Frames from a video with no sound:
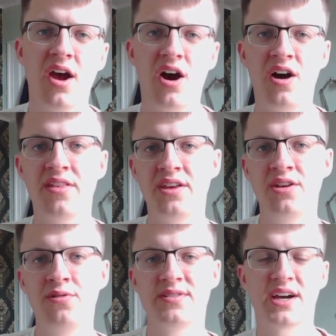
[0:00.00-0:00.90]
Either
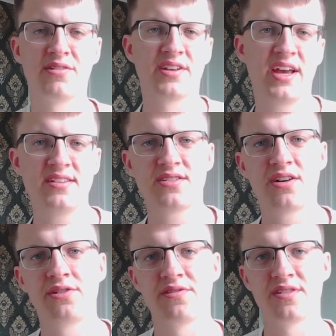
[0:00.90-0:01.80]
you attack on the king
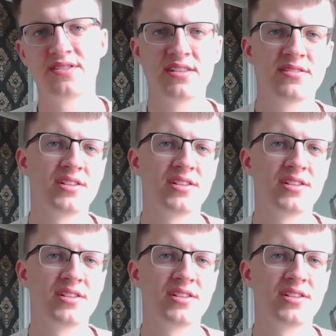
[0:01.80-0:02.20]
side or on the centre,